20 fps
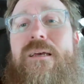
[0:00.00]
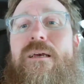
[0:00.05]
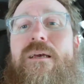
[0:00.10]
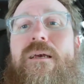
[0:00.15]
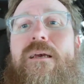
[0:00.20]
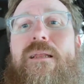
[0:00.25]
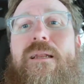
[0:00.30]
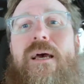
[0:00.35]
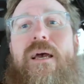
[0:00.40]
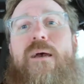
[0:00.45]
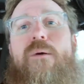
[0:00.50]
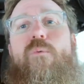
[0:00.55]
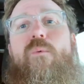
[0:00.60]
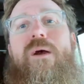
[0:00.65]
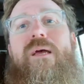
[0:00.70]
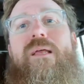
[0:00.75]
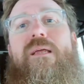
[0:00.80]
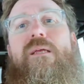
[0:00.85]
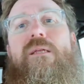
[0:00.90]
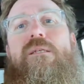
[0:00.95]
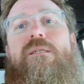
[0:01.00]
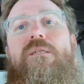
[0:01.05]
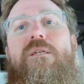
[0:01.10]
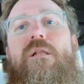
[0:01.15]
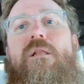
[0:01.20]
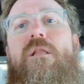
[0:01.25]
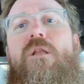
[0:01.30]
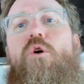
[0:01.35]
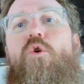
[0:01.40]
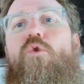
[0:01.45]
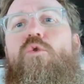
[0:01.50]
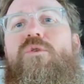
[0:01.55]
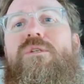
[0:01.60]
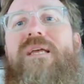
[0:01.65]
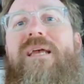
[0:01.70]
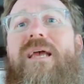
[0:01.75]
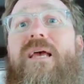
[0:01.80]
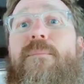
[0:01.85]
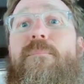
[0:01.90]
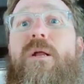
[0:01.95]
and I went into Lowe's
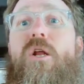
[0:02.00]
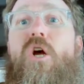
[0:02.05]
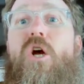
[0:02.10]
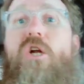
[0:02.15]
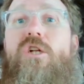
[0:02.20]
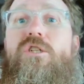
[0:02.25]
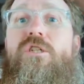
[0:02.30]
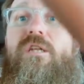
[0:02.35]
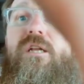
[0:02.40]
and Menards